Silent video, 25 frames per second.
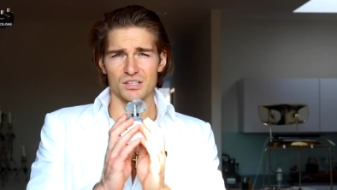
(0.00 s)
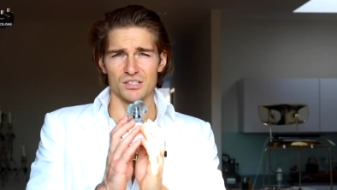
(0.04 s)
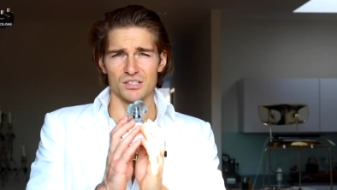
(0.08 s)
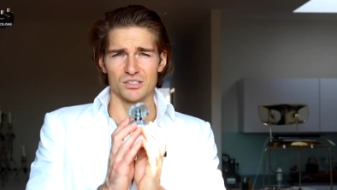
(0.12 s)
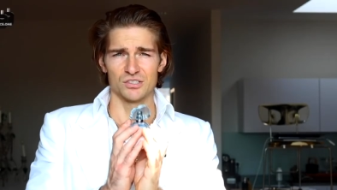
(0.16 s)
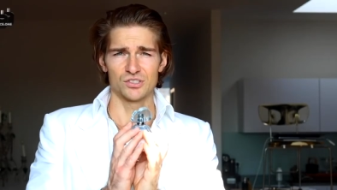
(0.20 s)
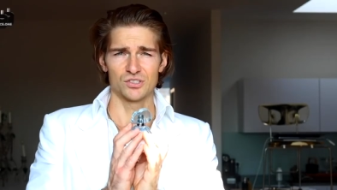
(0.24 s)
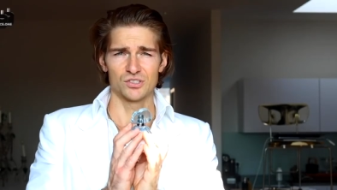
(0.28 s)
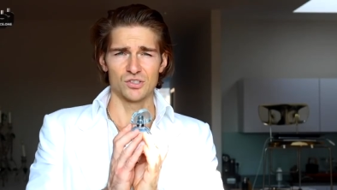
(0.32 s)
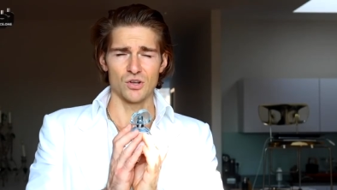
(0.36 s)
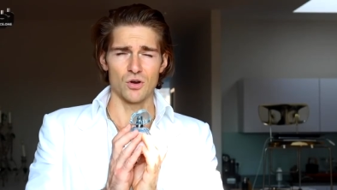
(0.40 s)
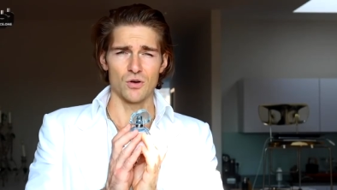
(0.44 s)

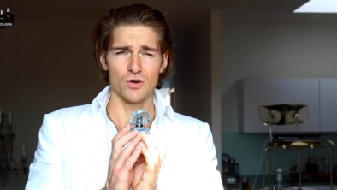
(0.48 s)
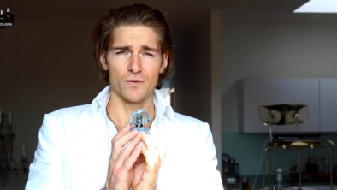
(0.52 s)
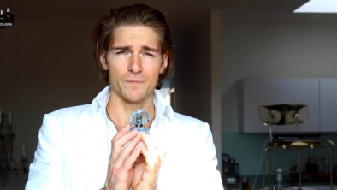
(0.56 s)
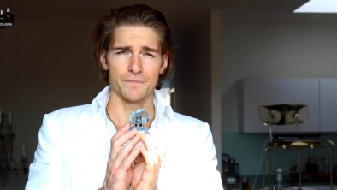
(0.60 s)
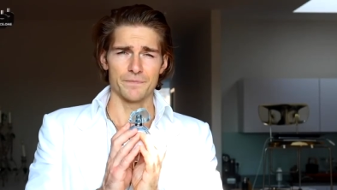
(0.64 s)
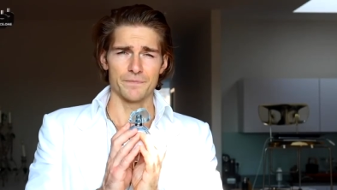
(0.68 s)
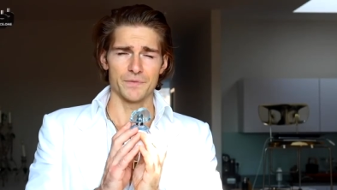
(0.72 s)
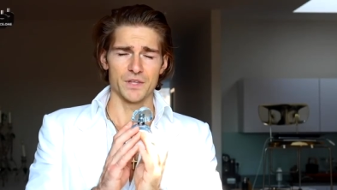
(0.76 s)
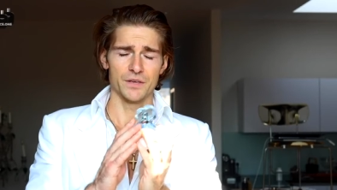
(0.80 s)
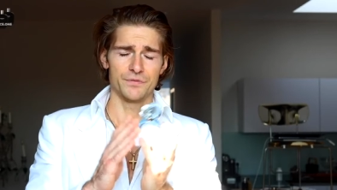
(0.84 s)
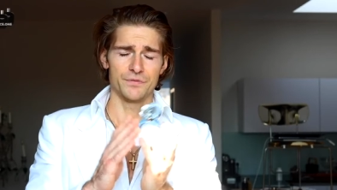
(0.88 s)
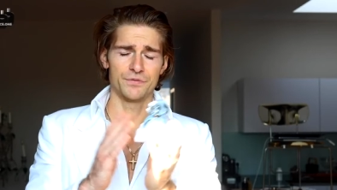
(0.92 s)

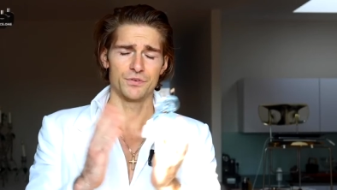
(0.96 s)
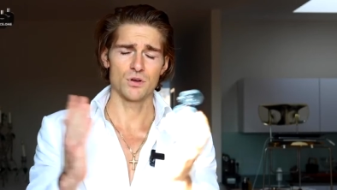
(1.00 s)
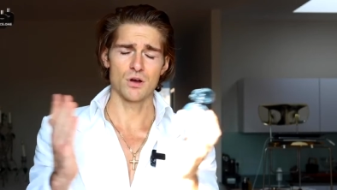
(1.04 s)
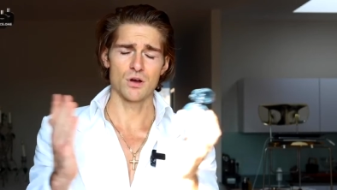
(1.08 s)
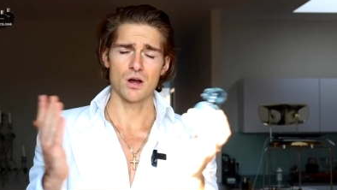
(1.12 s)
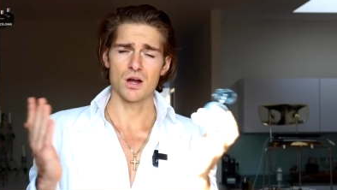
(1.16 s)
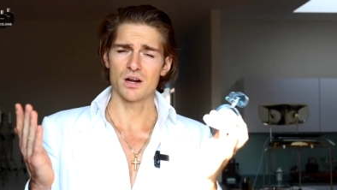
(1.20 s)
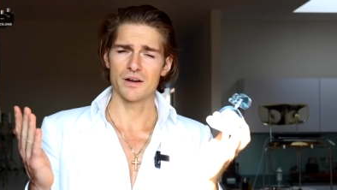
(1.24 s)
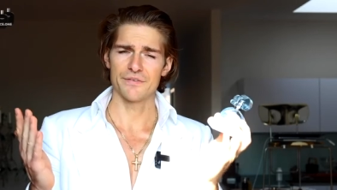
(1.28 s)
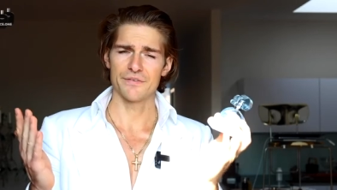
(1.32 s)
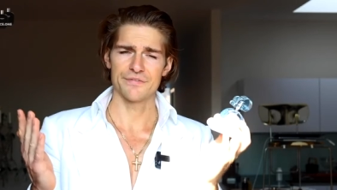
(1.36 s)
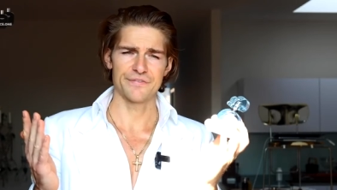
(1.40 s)
So, if you
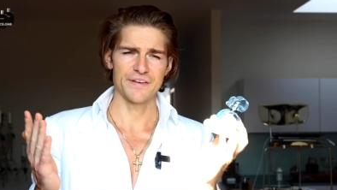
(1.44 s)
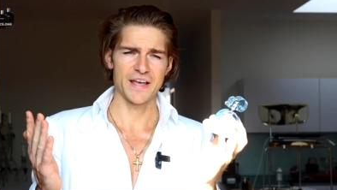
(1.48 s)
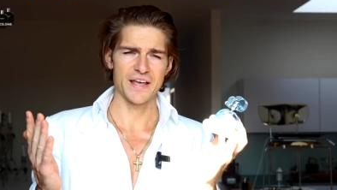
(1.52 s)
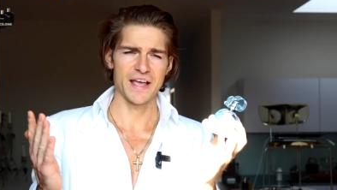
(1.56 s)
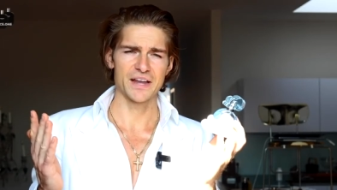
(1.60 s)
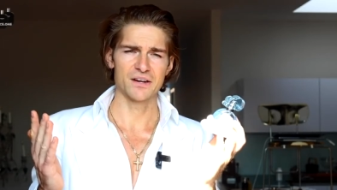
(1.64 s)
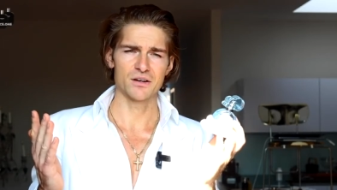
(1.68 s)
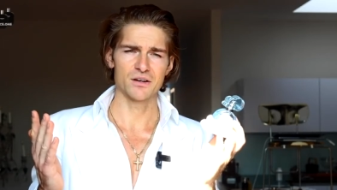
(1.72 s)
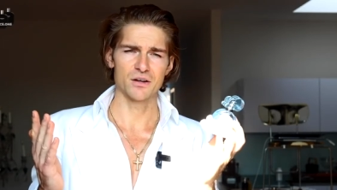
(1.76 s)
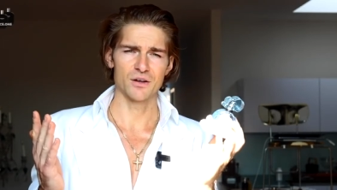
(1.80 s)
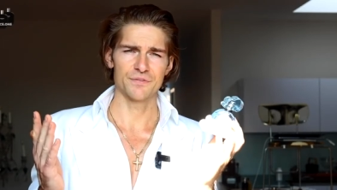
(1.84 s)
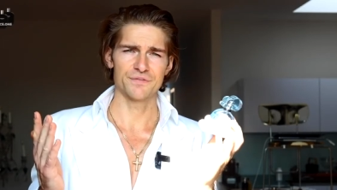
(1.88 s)
are a
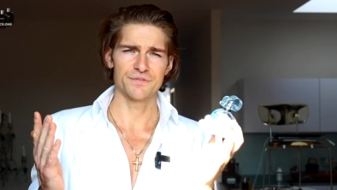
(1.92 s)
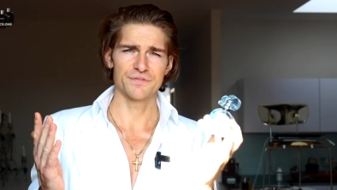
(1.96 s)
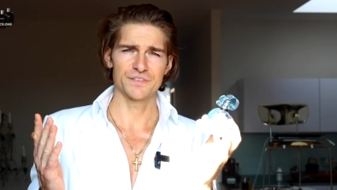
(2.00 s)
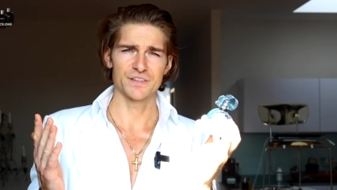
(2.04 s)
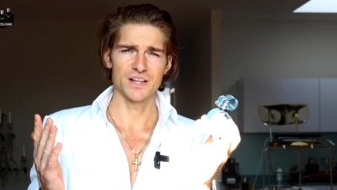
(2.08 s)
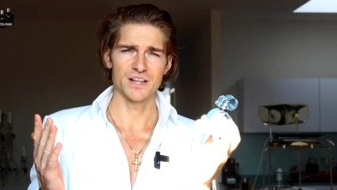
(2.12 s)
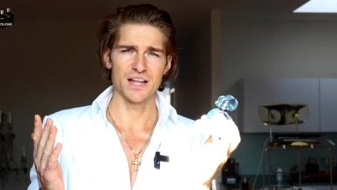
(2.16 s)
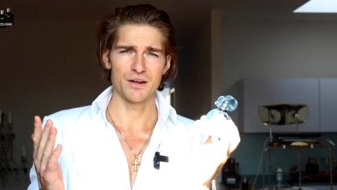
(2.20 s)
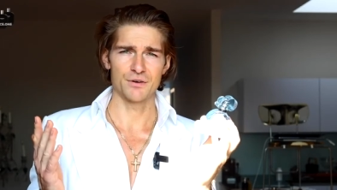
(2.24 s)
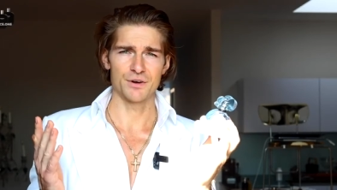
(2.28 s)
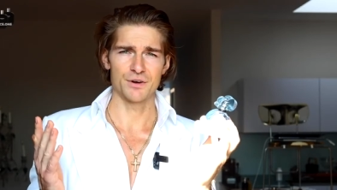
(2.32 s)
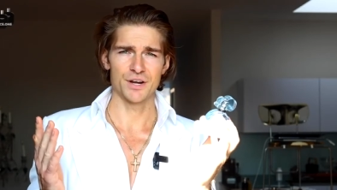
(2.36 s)
fan of
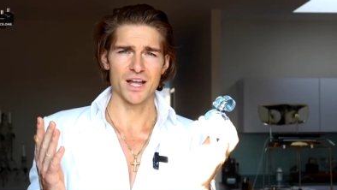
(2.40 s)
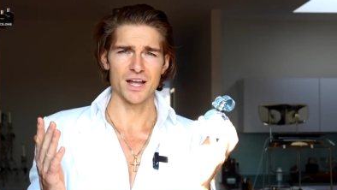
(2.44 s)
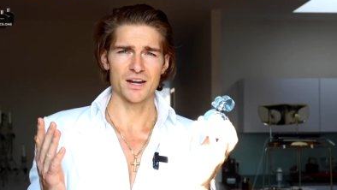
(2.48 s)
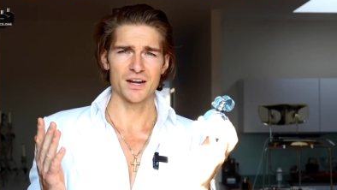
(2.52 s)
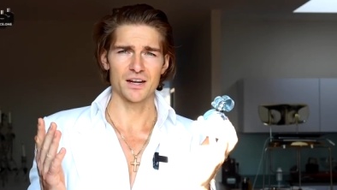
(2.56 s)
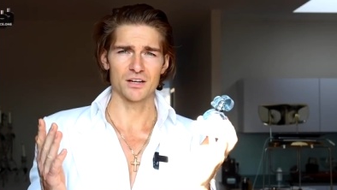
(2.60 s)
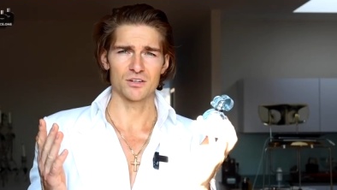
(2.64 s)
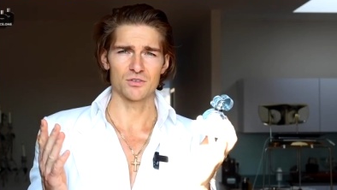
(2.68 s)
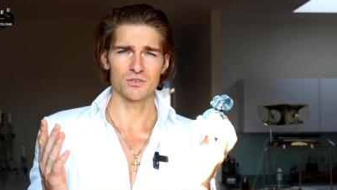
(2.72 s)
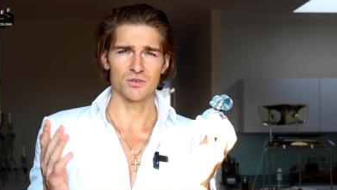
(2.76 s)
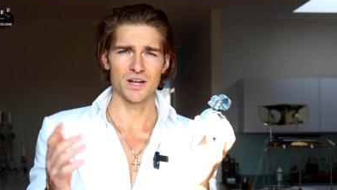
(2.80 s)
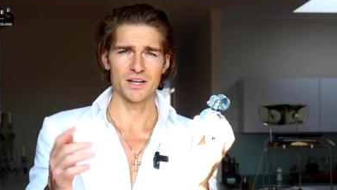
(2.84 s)

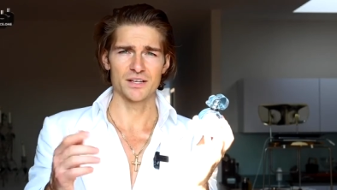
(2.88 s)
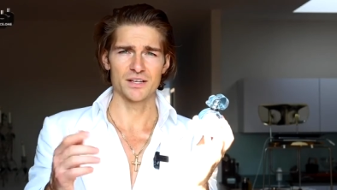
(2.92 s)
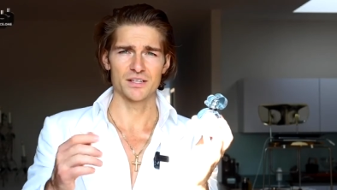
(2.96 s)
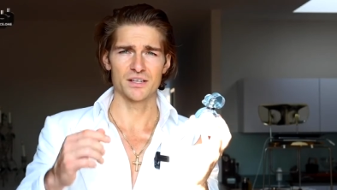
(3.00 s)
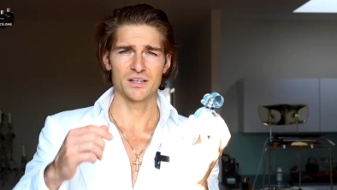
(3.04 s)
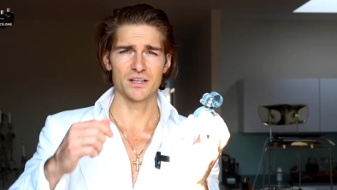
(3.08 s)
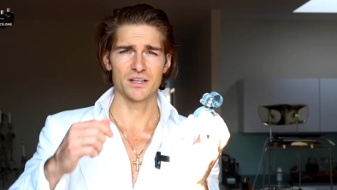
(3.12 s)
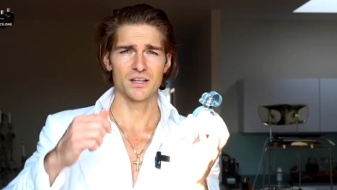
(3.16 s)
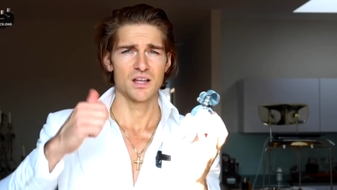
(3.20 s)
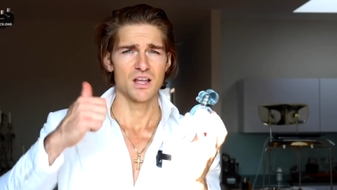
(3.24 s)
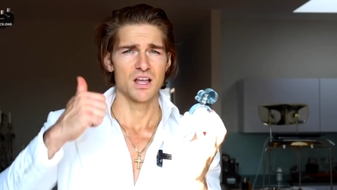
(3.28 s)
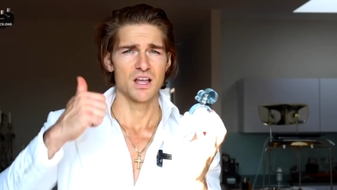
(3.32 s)
Ariana
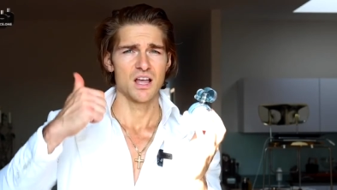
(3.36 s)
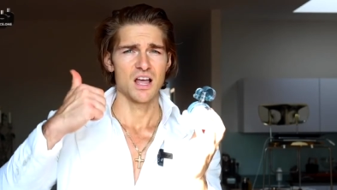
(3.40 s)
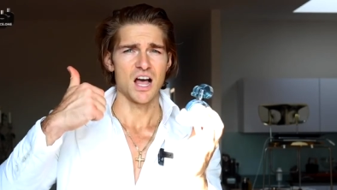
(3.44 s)
Grande,